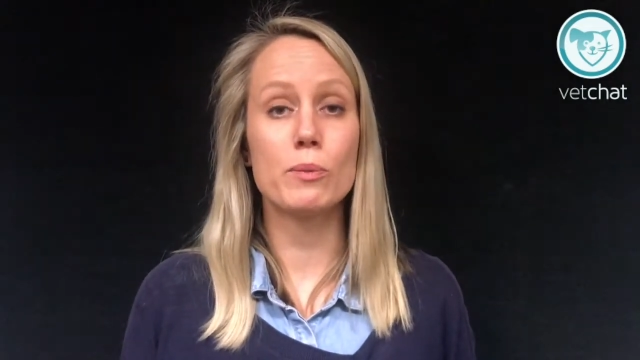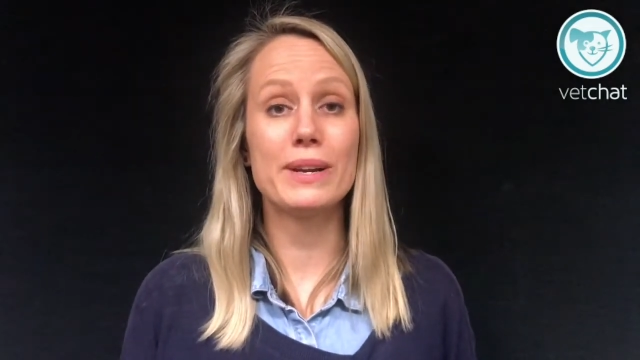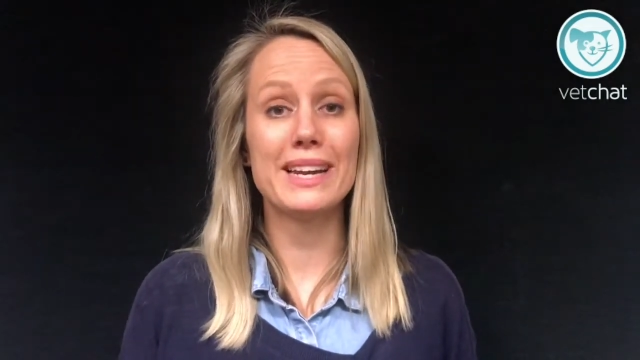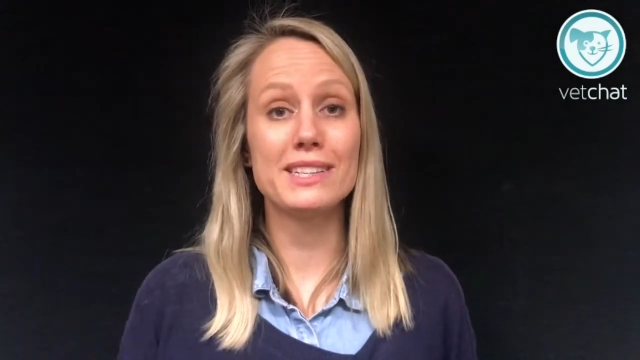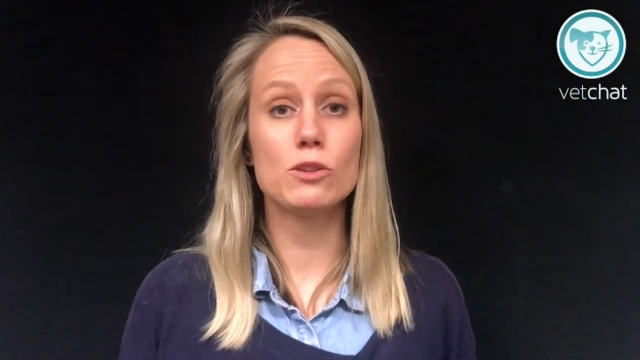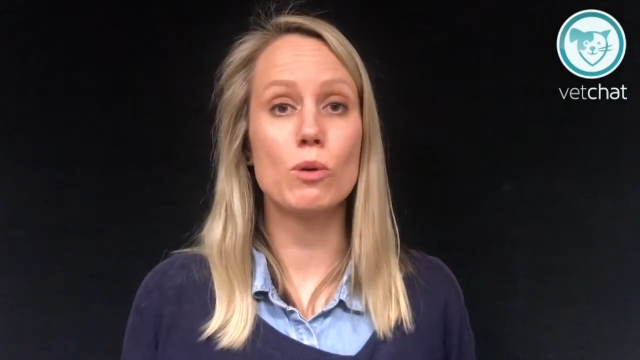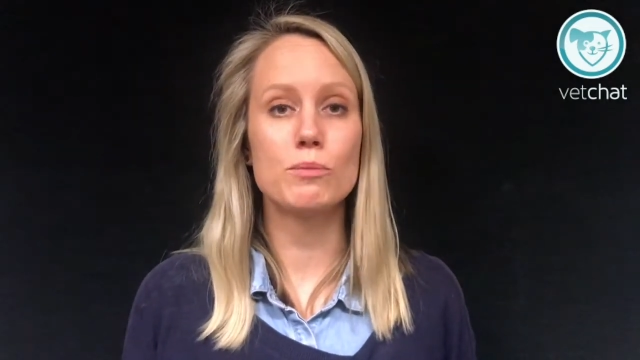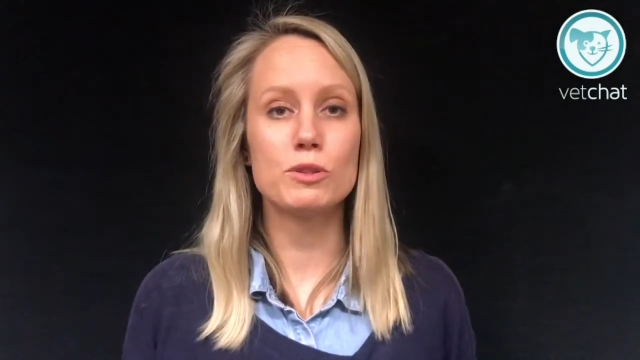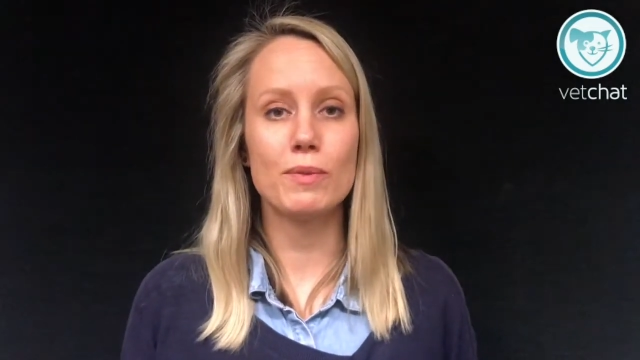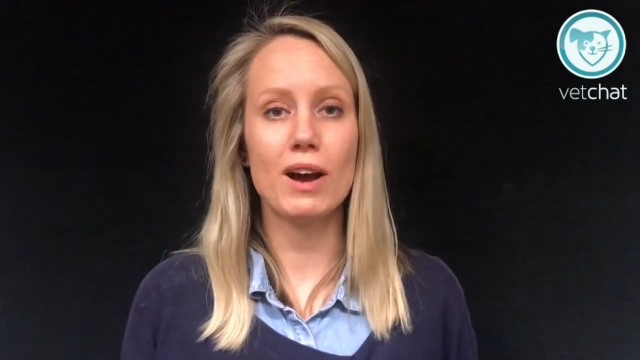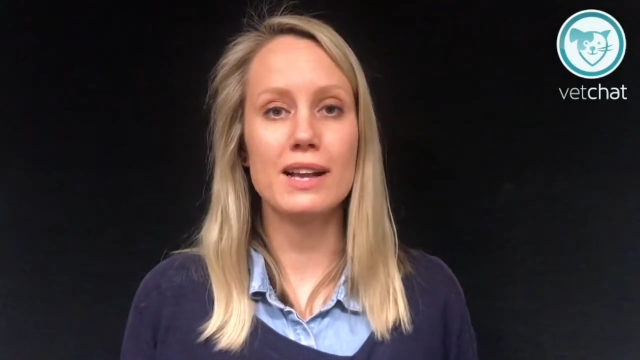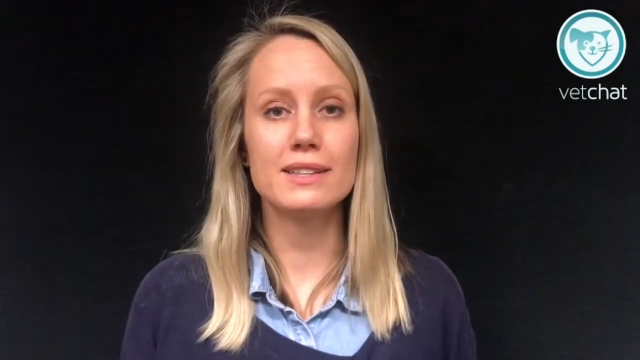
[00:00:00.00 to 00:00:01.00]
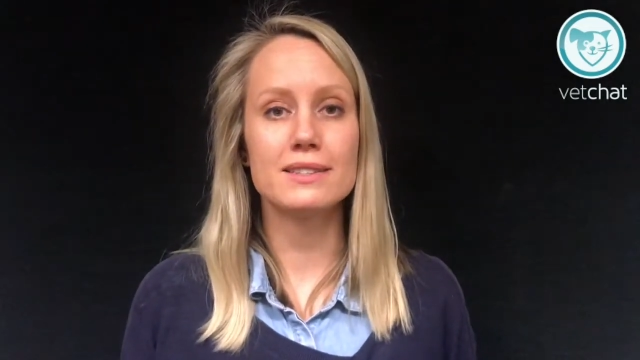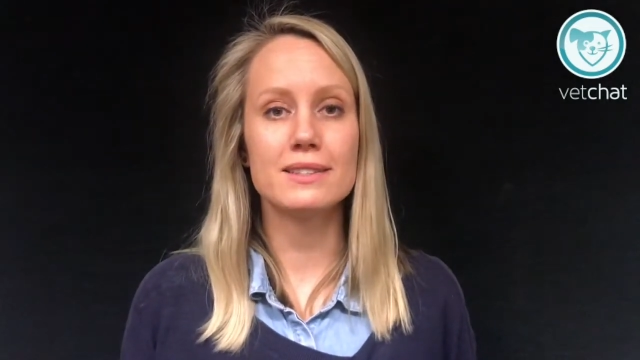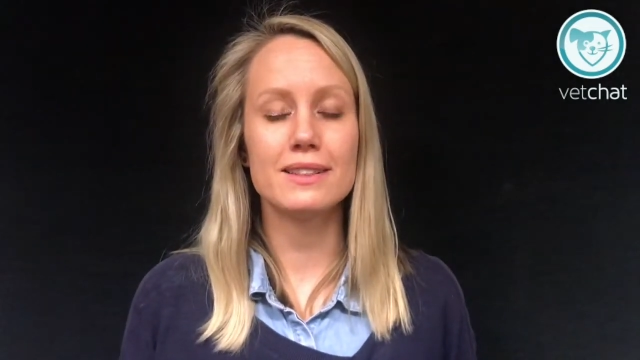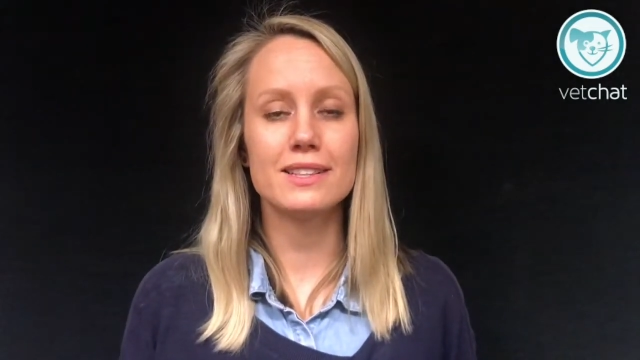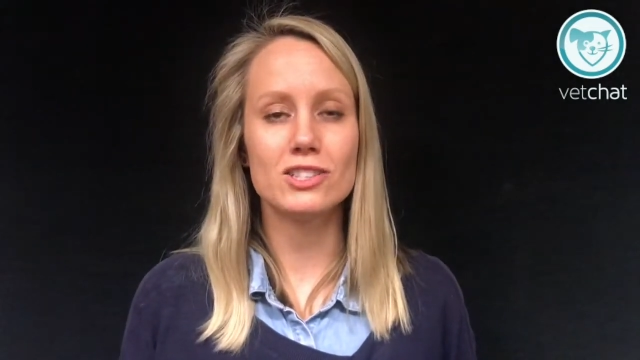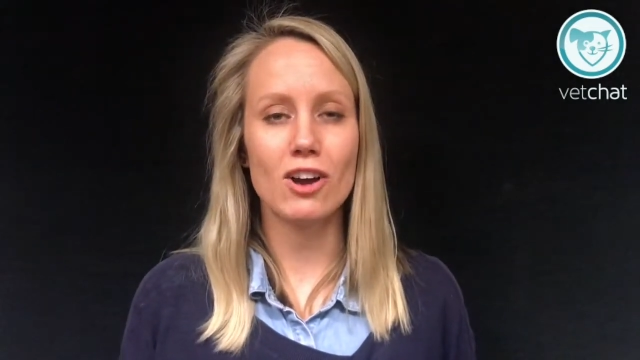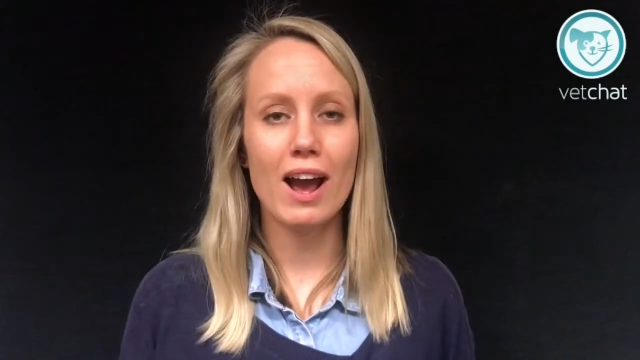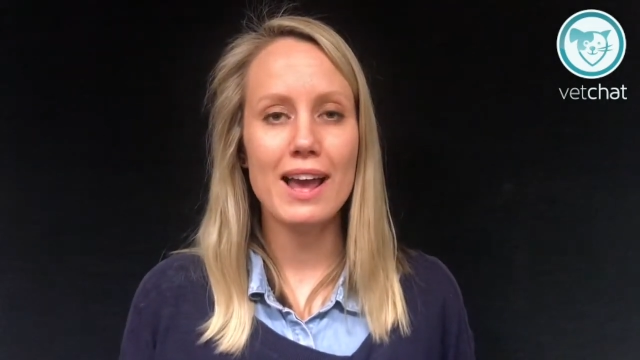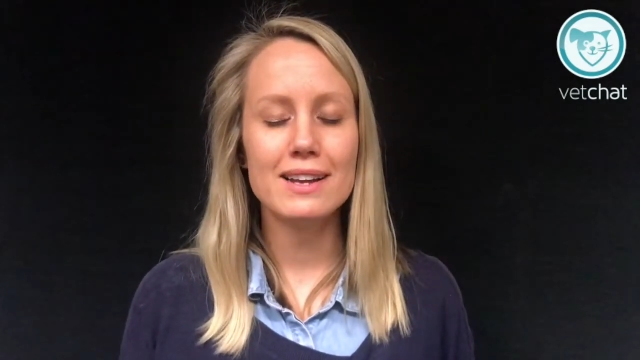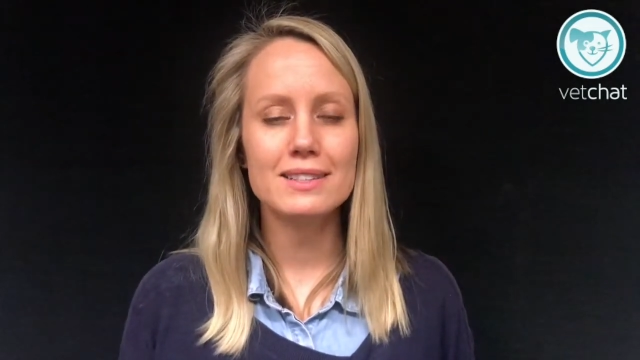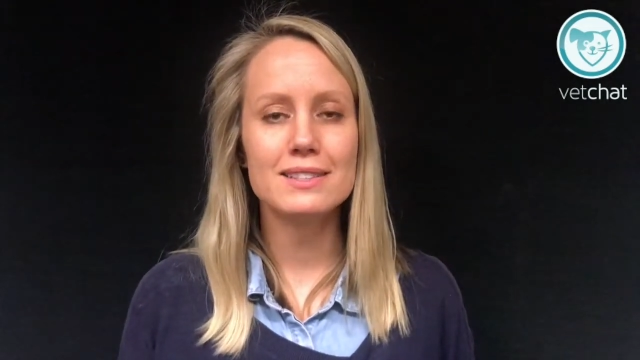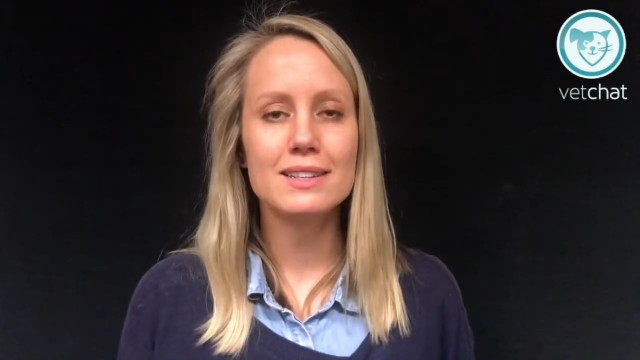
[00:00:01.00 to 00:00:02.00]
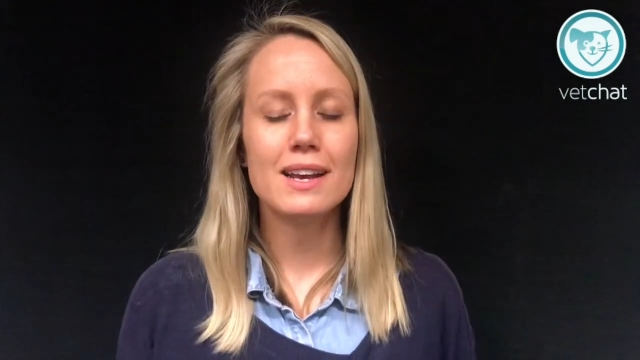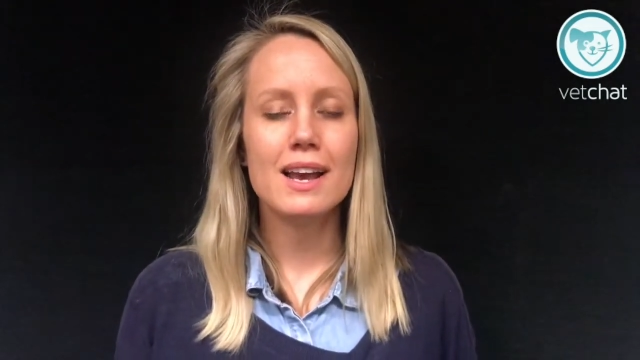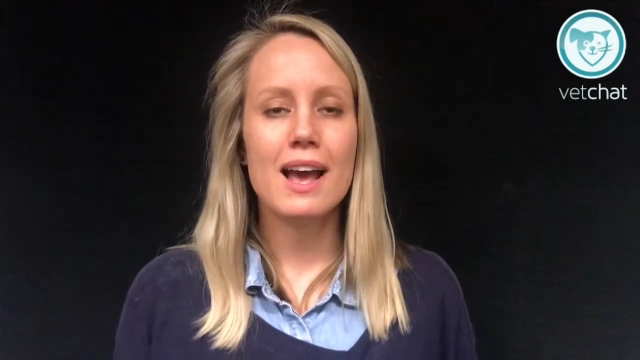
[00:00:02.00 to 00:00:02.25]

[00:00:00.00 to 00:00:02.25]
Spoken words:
and we need to optimize the diet.